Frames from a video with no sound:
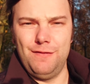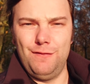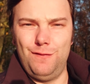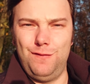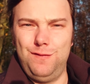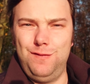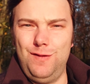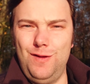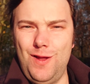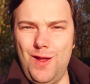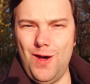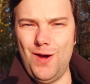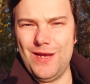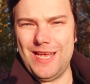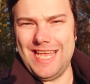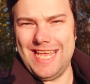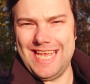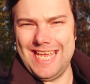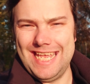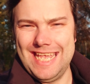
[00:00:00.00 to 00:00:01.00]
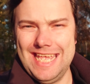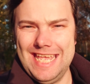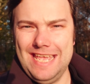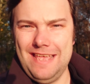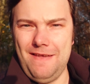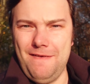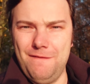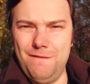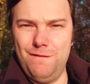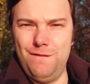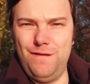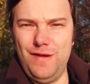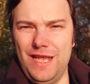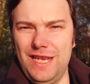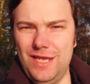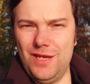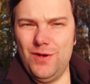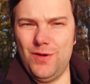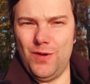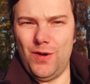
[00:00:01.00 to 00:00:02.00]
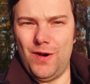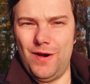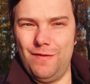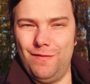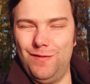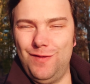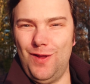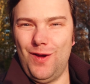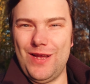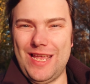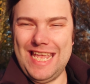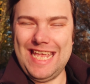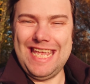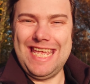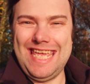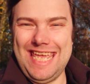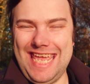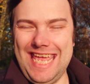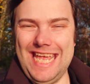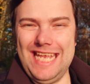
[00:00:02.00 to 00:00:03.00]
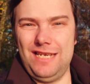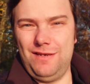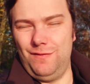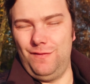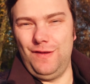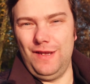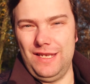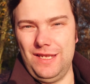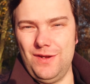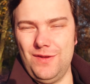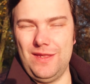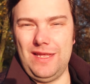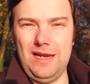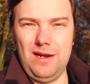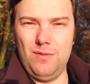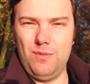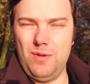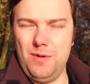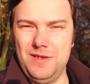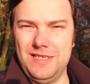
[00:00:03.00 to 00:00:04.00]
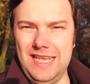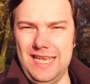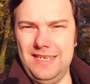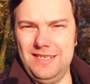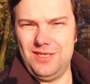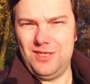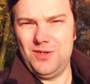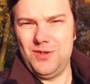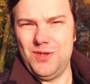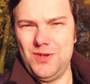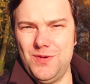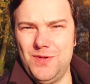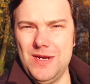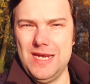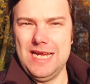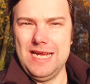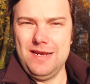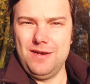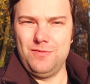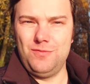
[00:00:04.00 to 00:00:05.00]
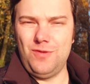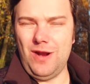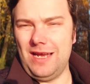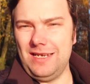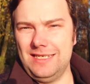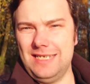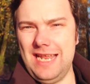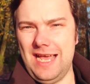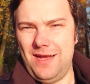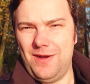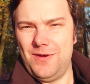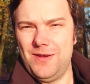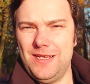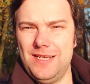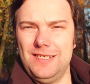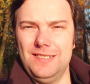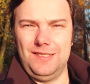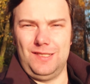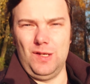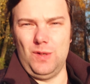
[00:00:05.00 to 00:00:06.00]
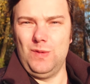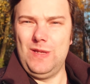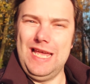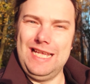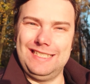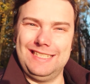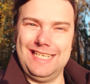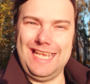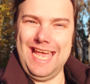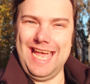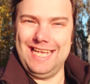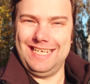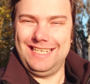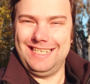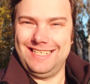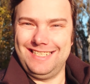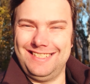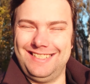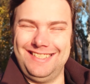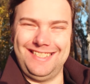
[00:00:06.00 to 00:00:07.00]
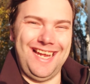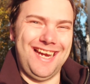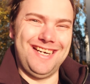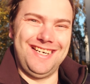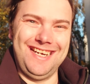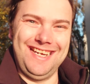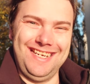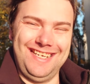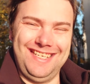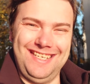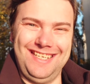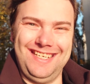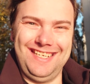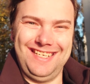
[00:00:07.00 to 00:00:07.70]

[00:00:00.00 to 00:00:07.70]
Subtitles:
vlogging video or vlogging kit video that I present to you right now. So let's get started.